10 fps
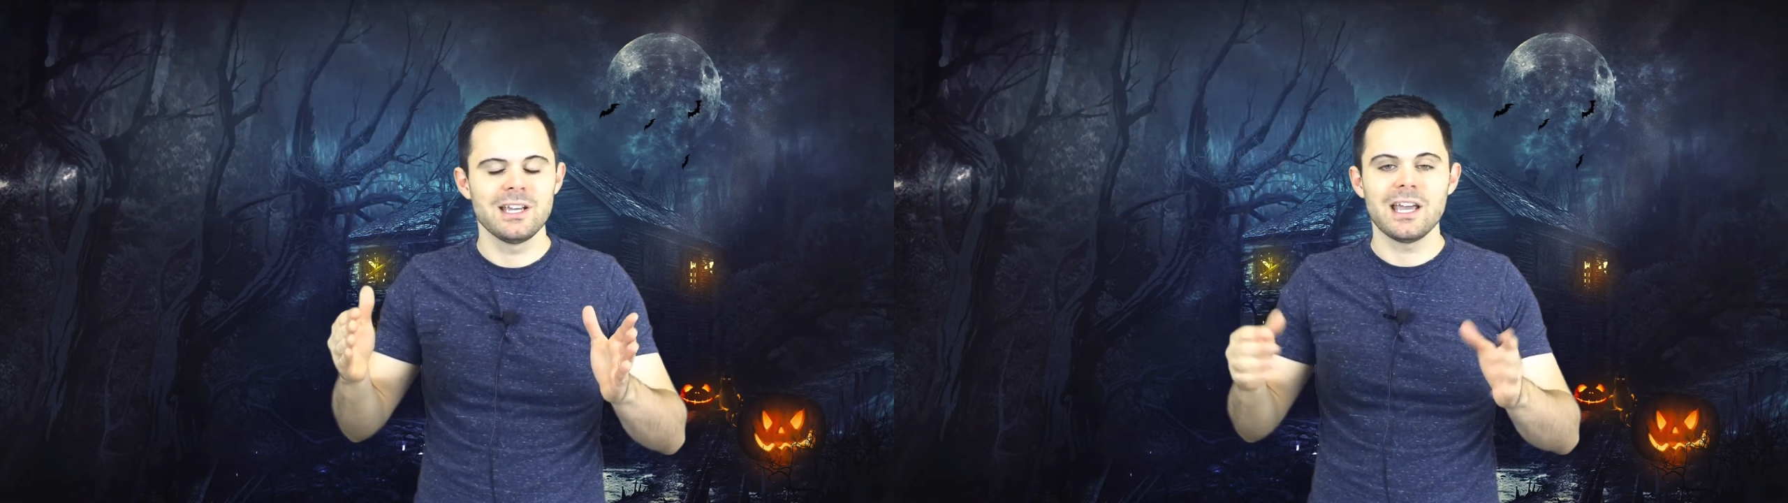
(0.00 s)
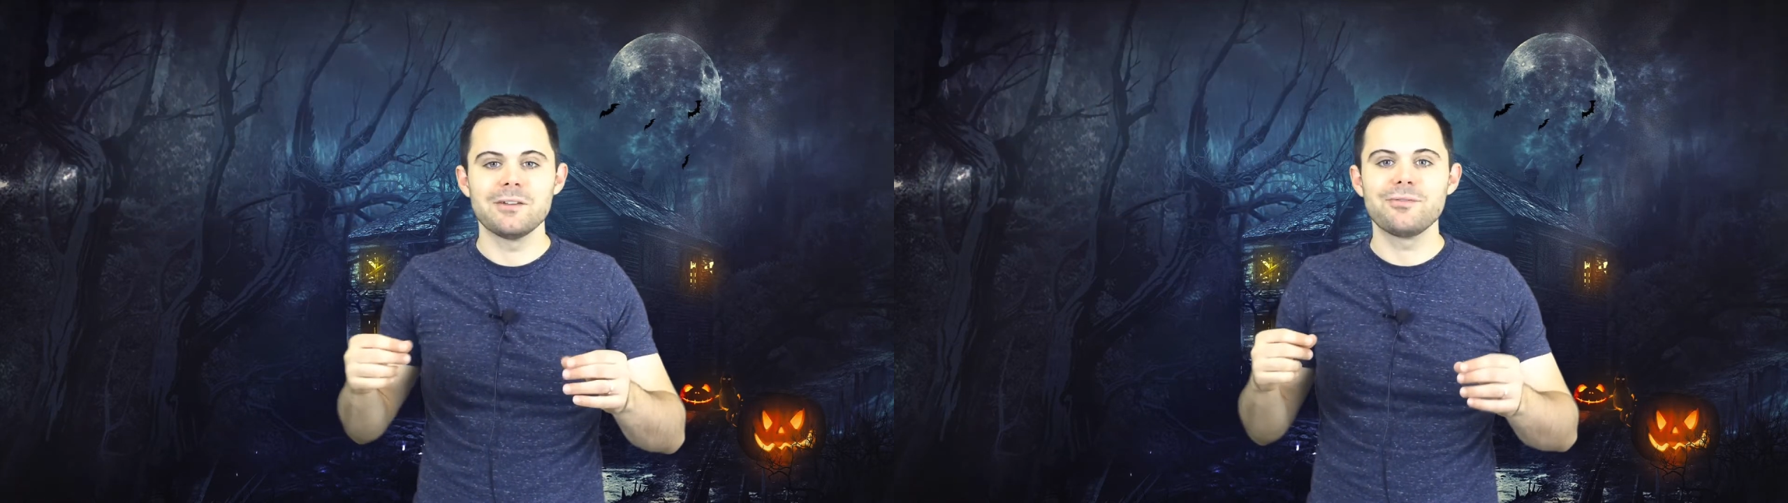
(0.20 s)

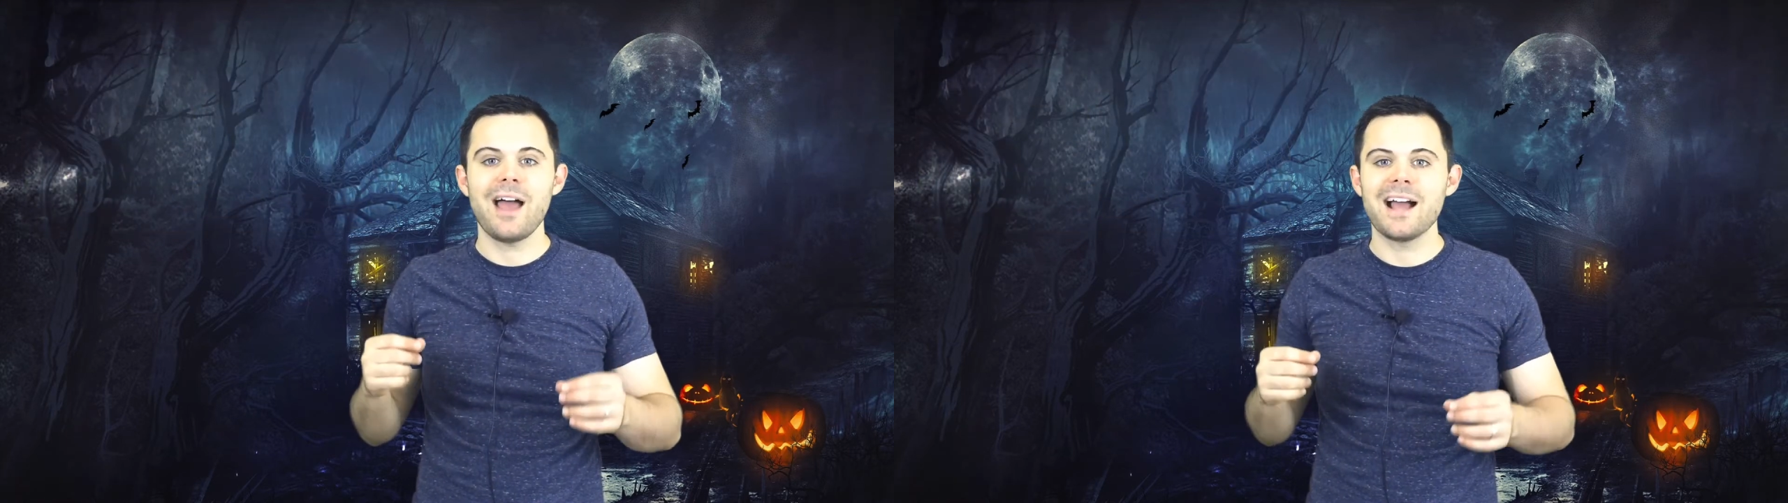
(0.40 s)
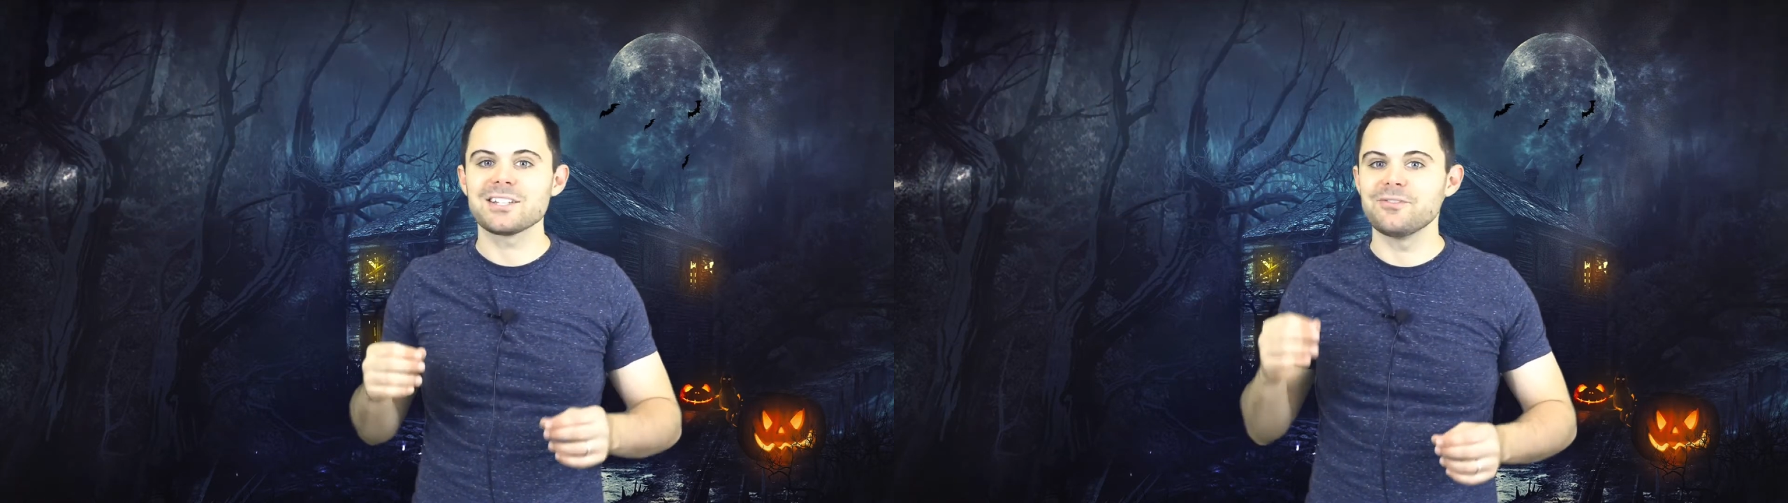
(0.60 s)
In
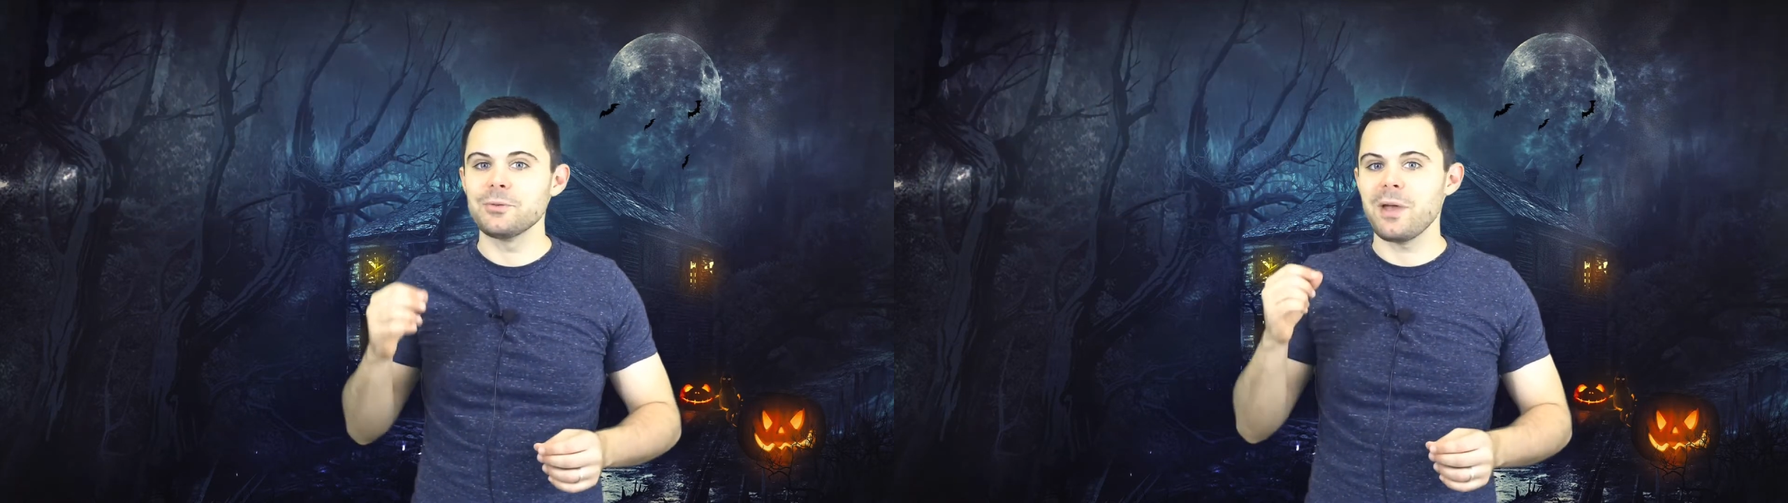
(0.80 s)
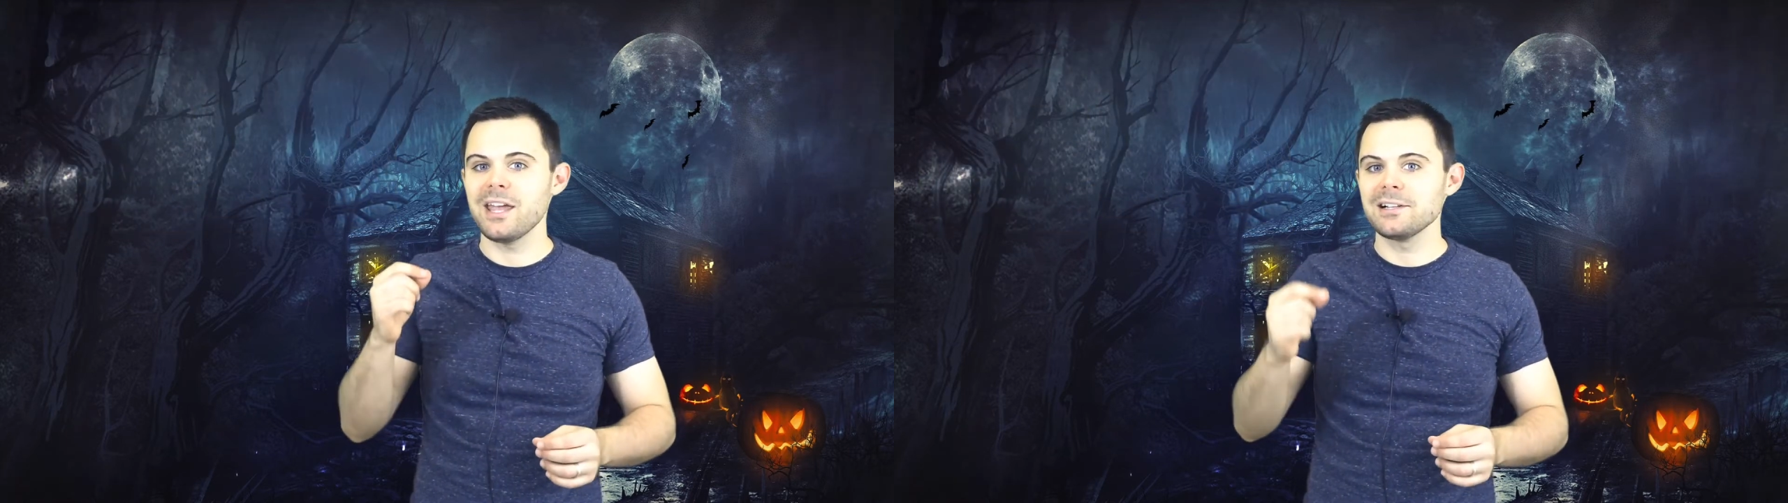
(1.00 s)
fact, if you
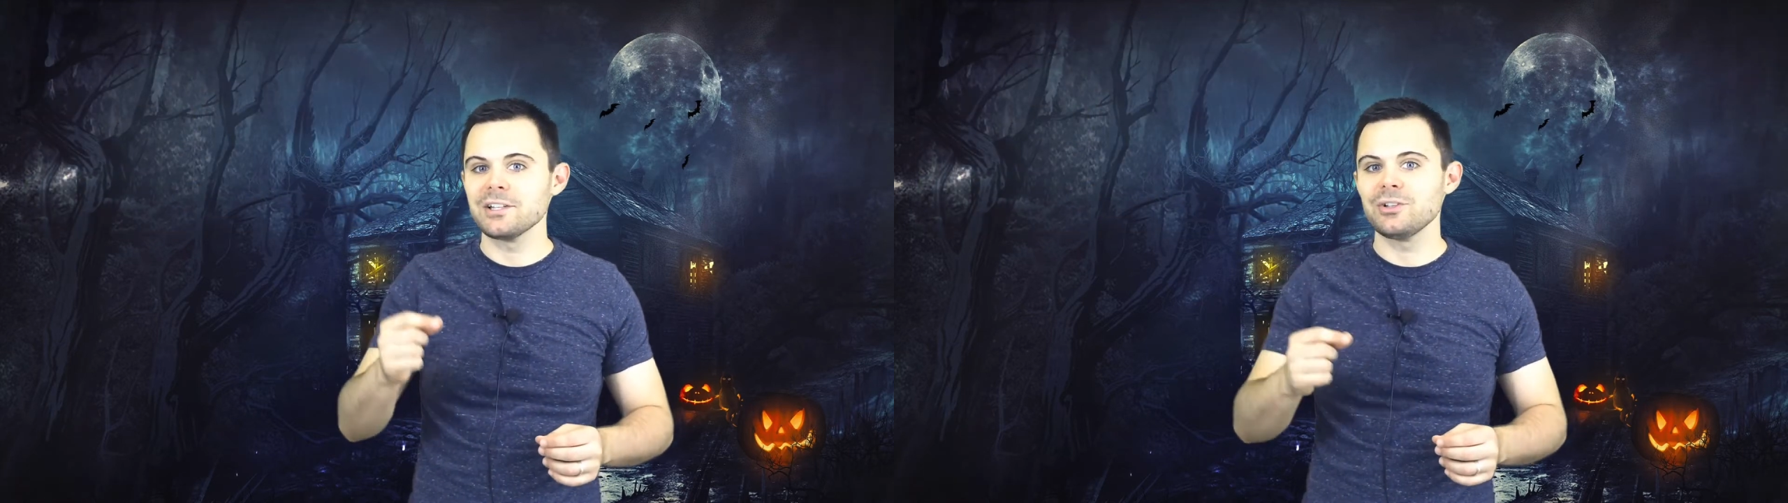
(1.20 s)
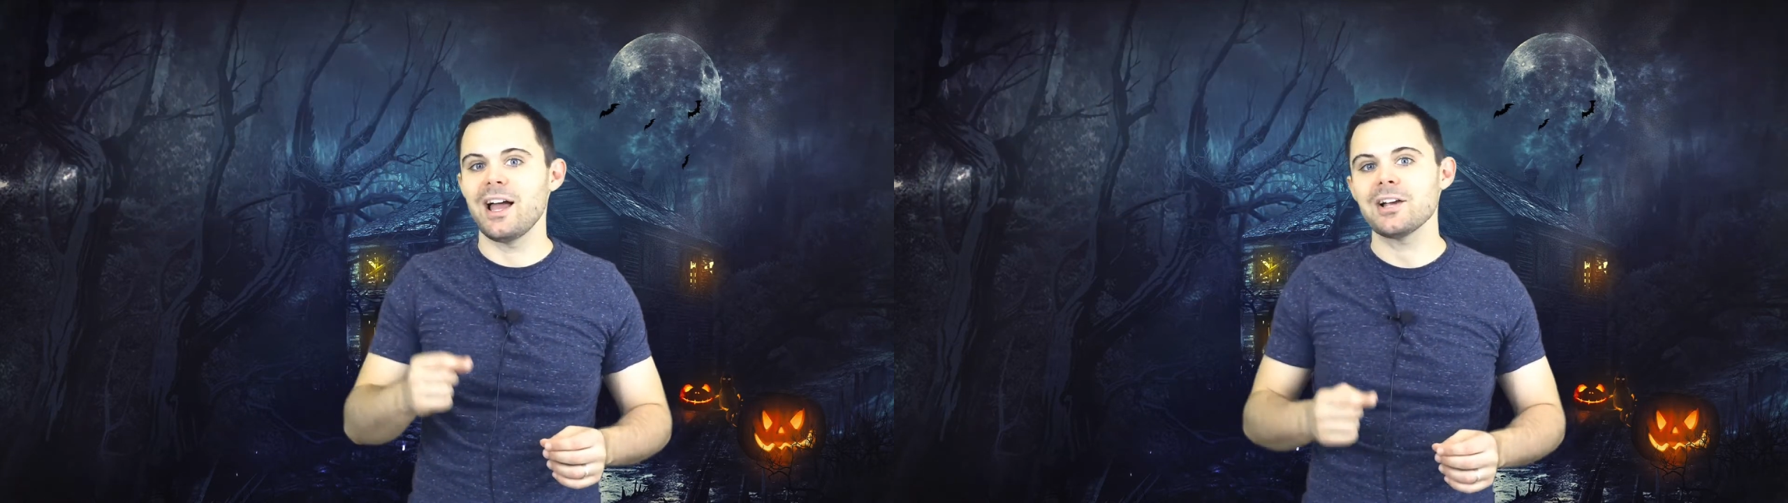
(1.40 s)
paid a
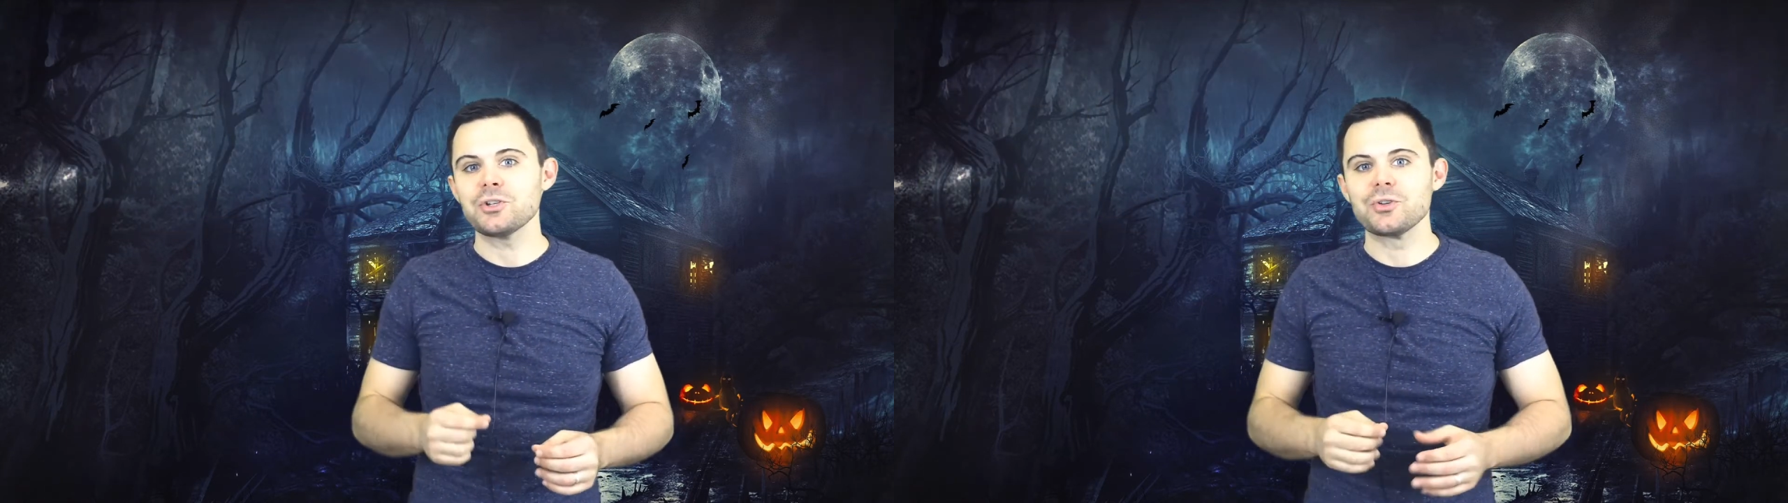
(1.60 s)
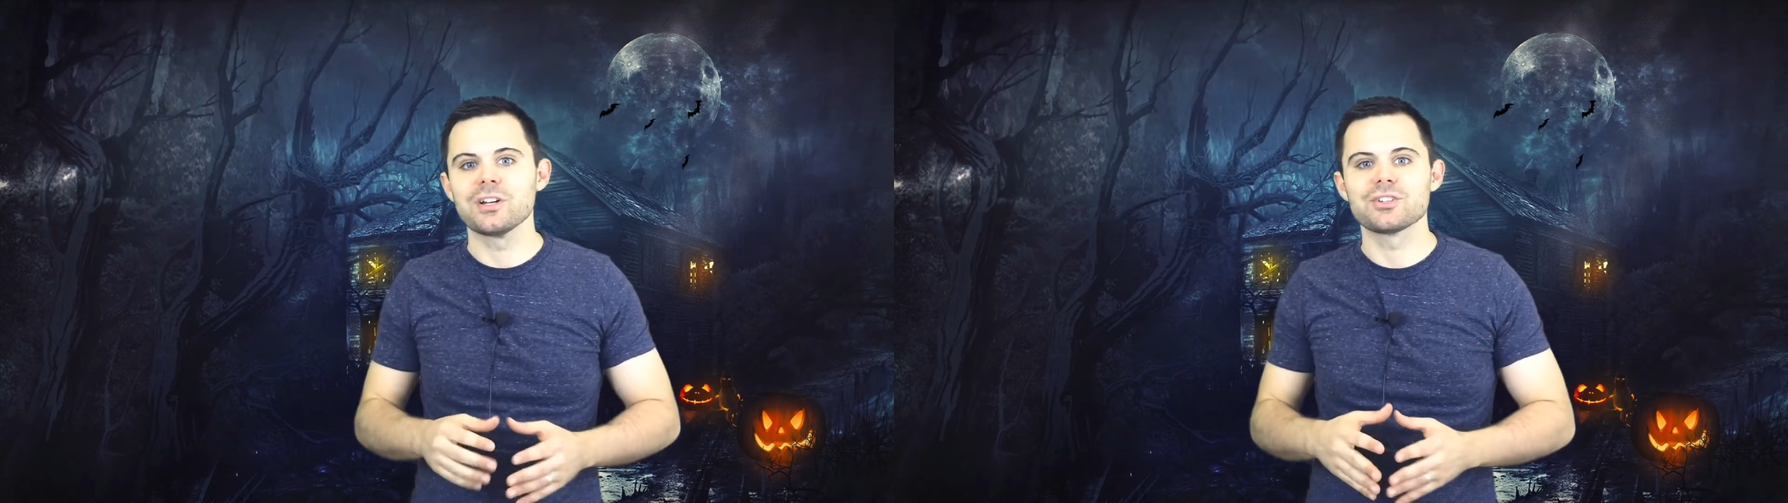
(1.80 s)
little extra